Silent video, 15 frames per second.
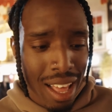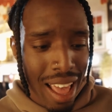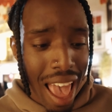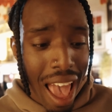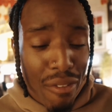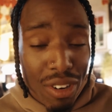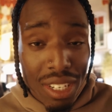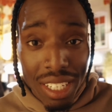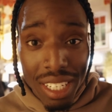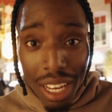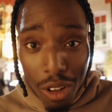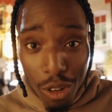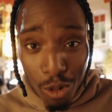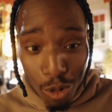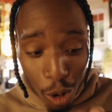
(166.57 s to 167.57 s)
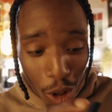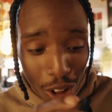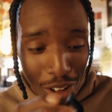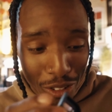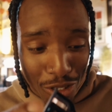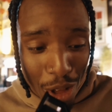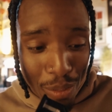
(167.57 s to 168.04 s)
every single roll
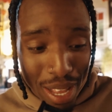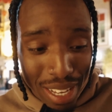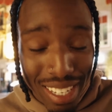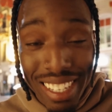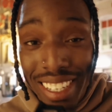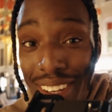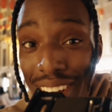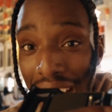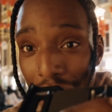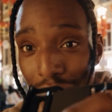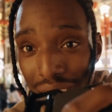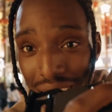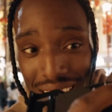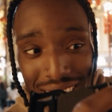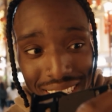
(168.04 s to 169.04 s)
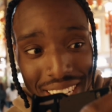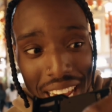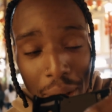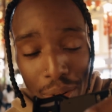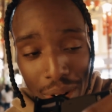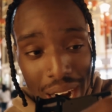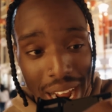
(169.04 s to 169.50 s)
of film is still out in this
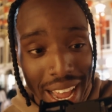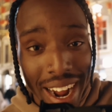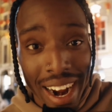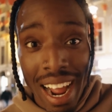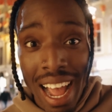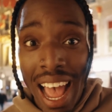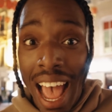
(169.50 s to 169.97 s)
chamber right here.